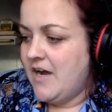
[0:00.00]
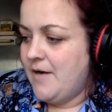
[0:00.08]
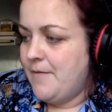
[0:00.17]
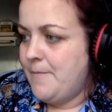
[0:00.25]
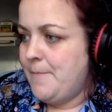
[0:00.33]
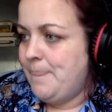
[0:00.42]

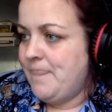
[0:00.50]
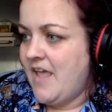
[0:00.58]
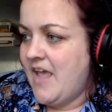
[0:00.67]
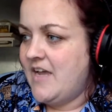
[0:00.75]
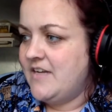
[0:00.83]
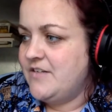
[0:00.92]

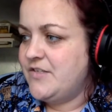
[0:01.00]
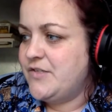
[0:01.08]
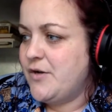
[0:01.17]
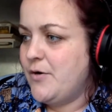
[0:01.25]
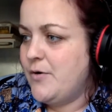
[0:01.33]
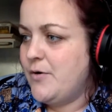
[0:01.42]

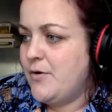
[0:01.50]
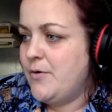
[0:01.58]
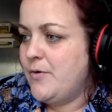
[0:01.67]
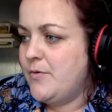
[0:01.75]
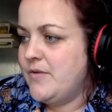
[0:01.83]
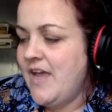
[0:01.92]
And
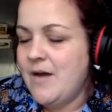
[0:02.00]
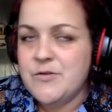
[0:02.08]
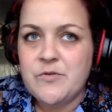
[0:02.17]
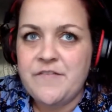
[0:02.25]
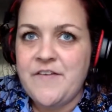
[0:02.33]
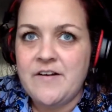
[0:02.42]
so, it
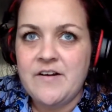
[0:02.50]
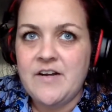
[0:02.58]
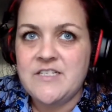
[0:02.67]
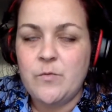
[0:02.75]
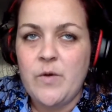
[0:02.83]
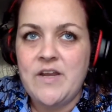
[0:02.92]
was really founded
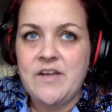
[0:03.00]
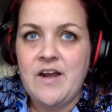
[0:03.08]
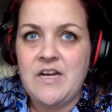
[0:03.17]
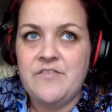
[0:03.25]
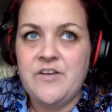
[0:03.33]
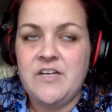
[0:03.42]
as a way to
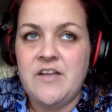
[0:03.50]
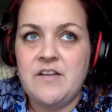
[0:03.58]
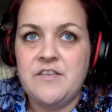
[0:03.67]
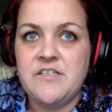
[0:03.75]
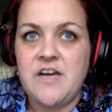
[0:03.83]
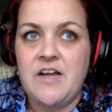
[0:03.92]
kind of
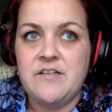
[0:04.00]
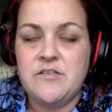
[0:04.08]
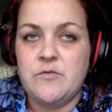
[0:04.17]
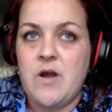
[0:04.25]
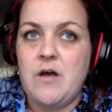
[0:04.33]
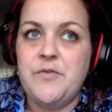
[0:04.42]
connect the
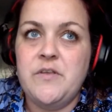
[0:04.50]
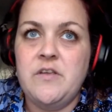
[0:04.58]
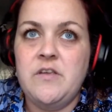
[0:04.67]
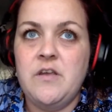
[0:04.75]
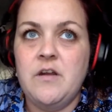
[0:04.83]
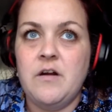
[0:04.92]
dots throughout the
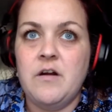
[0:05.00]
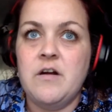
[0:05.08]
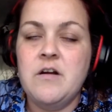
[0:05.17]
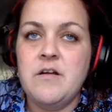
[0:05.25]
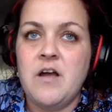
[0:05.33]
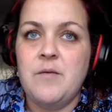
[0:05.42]

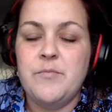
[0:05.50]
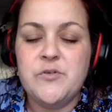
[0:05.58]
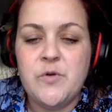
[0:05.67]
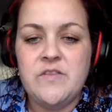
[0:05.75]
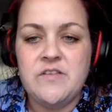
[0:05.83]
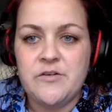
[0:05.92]
year
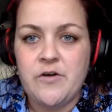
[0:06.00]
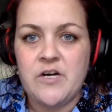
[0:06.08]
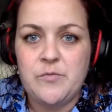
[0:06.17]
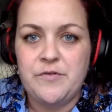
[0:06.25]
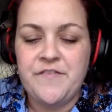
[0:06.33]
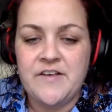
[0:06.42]
between these
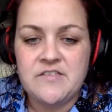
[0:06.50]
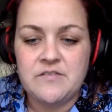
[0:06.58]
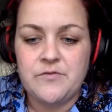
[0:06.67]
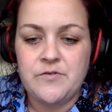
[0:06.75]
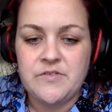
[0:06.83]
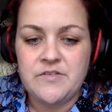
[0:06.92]
incredible
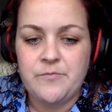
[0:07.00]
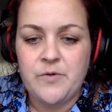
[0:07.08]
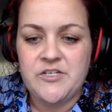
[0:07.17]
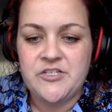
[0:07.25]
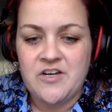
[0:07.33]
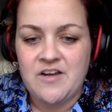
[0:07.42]
festivals,
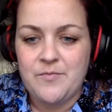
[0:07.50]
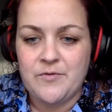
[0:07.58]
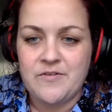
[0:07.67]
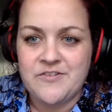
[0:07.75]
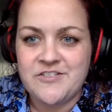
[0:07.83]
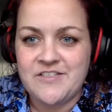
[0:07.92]
of which
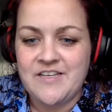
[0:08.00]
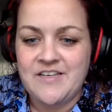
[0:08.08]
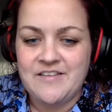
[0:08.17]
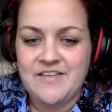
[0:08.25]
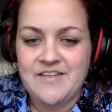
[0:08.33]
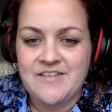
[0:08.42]

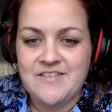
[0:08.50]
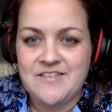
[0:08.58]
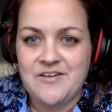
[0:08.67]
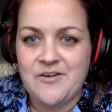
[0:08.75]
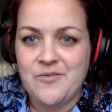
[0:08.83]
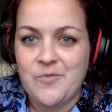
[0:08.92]
Maranjeli
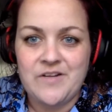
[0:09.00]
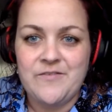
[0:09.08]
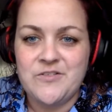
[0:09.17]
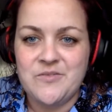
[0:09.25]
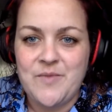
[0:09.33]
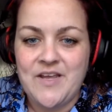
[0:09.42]
leads,
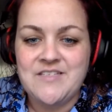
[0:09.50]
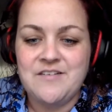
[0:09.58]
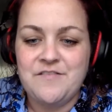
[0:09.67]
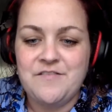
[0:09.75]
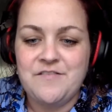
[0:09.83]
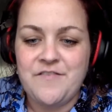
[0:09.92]
one of those
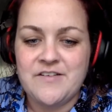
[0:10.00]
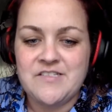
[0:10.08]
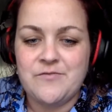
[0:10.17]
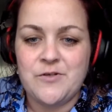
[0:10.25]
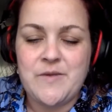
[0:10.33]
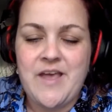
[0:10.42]
amazing
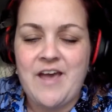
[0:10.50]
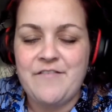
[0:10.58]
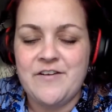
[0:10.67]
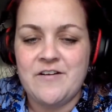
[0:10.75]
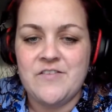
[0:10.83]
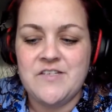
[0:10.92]
festivals we
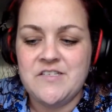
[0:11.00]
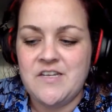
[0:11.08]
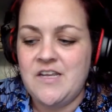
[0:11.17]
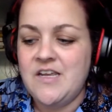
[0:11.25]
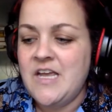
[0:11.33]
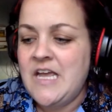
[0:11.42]
have here in the
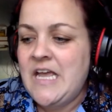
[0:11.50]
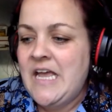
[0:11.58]
city.